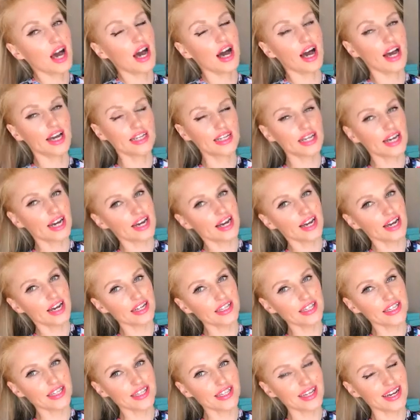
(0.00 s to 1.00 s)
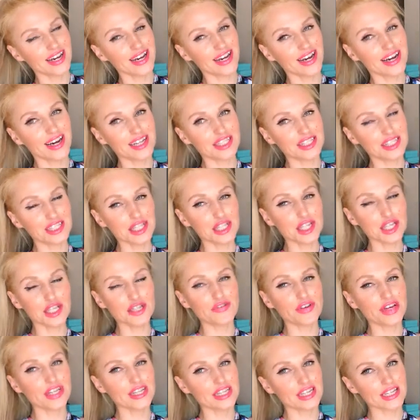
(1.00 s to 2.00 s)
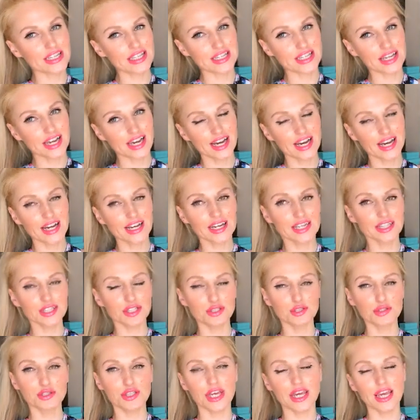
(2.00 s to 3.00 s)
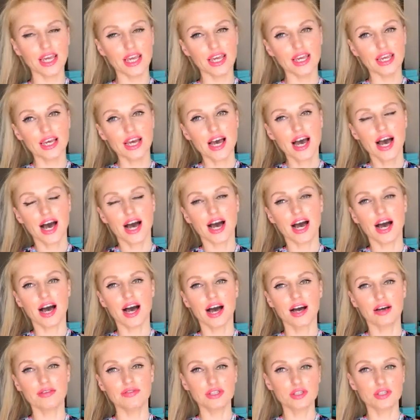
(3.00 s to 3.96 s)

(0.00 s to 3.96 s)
Hi guys, uh, this is Vanessa and today uh,